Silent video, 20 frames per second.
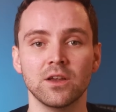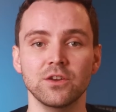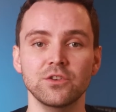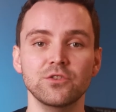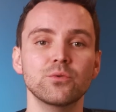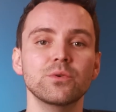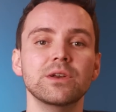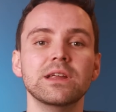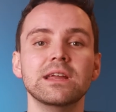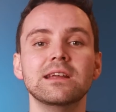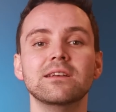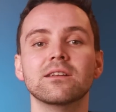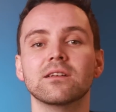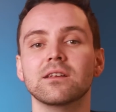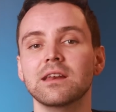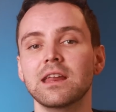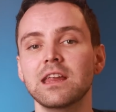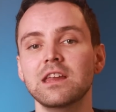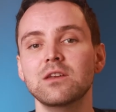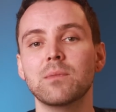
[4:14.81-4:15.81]
you'll need
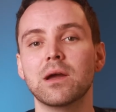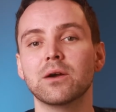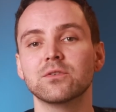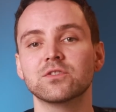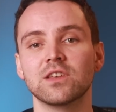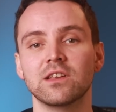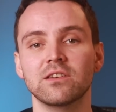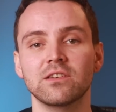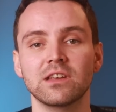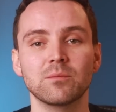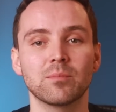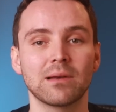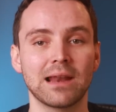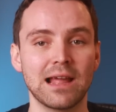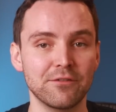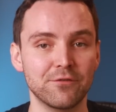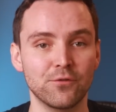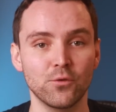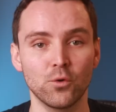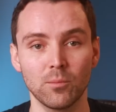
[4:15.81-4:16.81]
an email sending
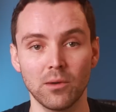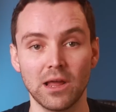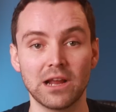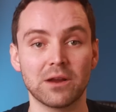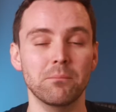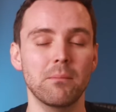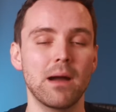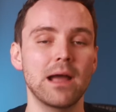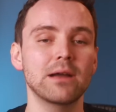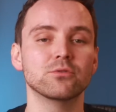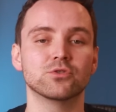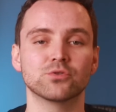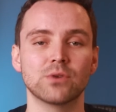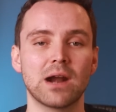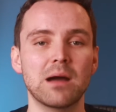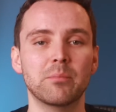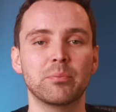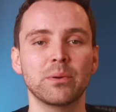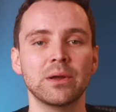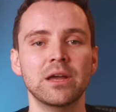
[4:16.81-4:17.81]
platform like
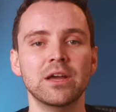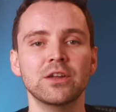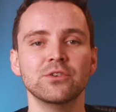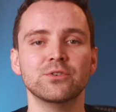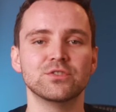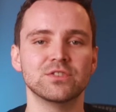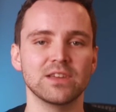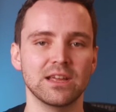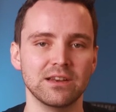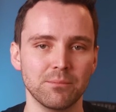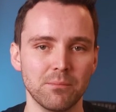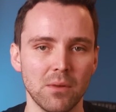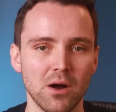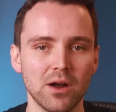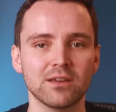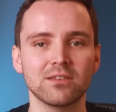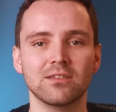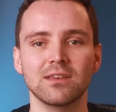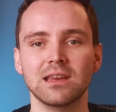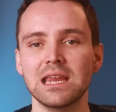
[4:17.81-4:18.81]
Mailtrap to send
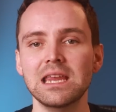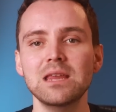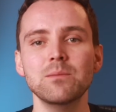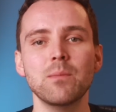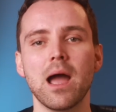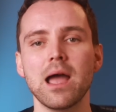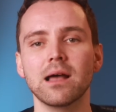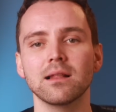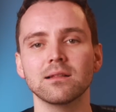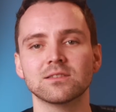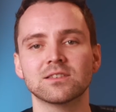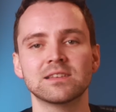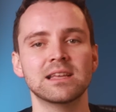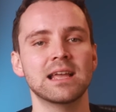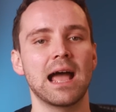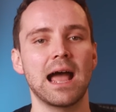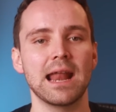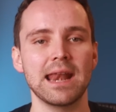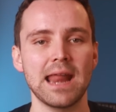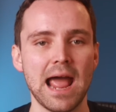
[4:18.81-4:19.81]
marketing emails
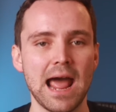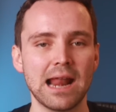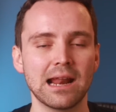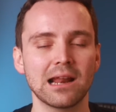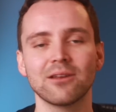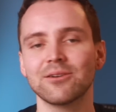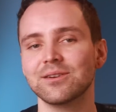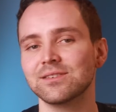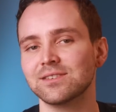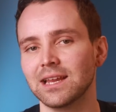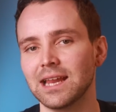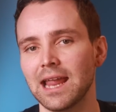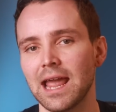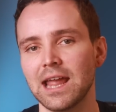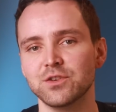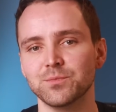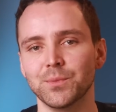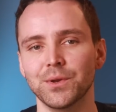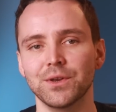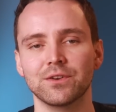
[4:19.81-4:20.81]
and analyze
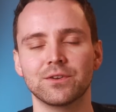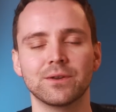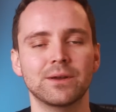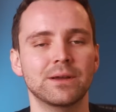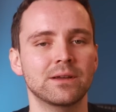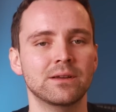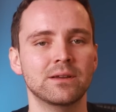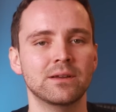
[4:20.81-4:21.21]
engagement.